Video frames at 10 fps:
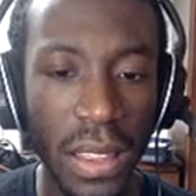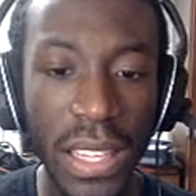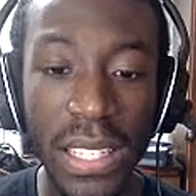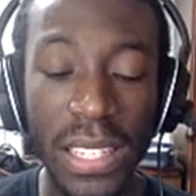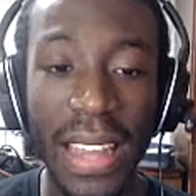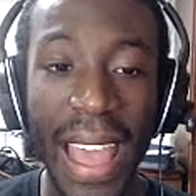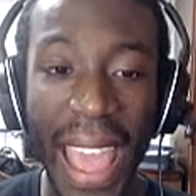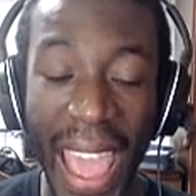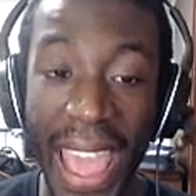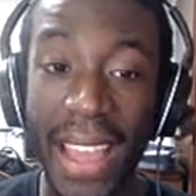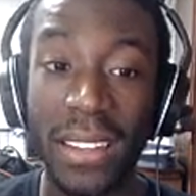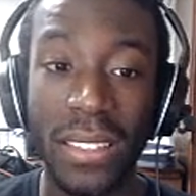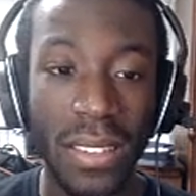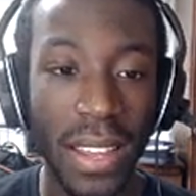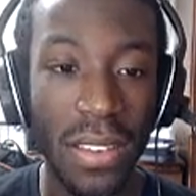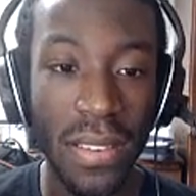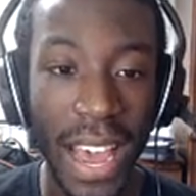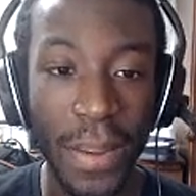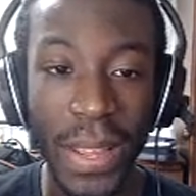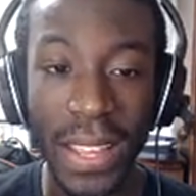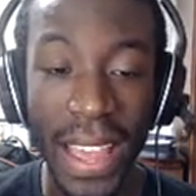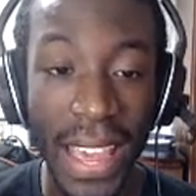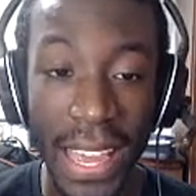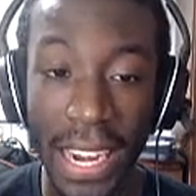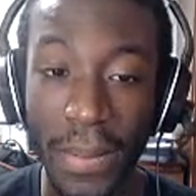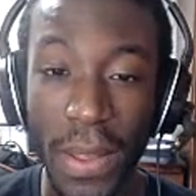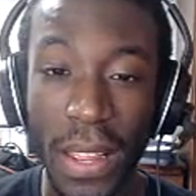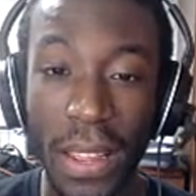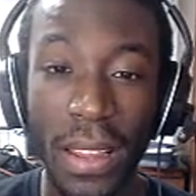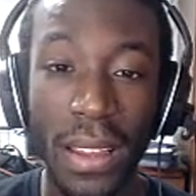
This is ass. Like, you gotta be kidding me.